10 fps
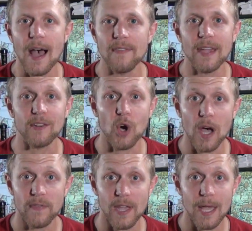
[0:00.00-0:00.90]
I've had
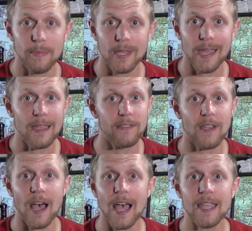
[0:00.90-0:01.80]
coffee IPAs.
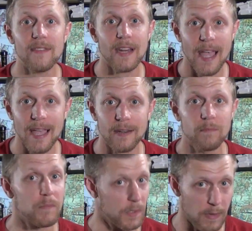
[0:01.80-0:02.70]
I even had,
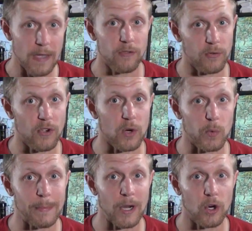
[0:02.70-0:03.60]
as you saw in
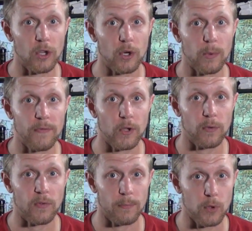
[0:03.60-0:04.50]
one of my earlier
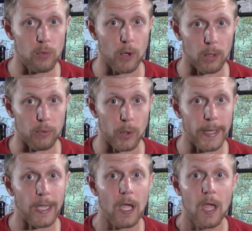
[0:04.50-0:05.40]
reviews from Newberg
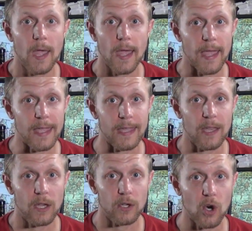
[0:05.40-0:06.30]
Brewing, a
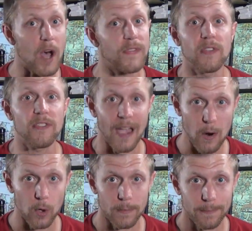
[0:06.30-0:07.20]
coffee sour.